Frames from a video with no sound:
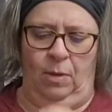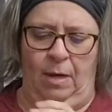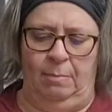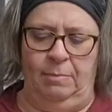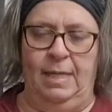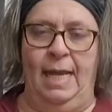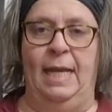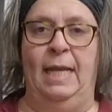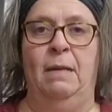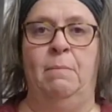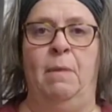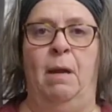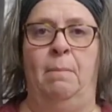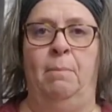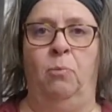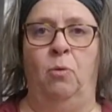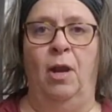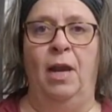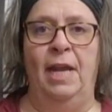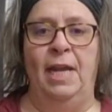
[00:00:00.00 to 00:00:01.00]
when I'm taking my
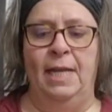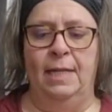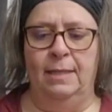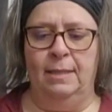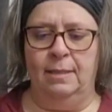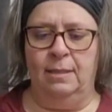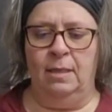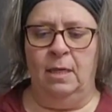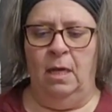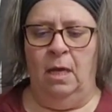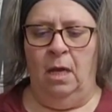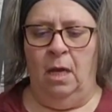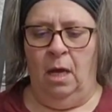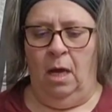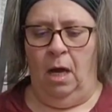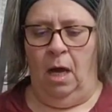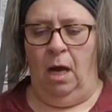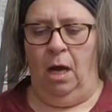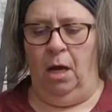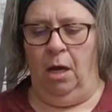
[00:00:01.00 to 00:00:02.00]
breaks.
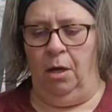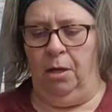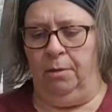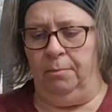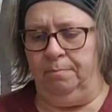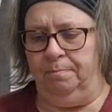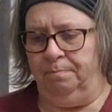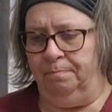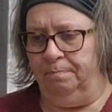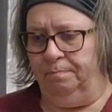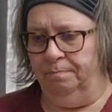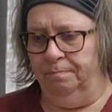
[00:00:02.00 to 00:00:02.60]
I've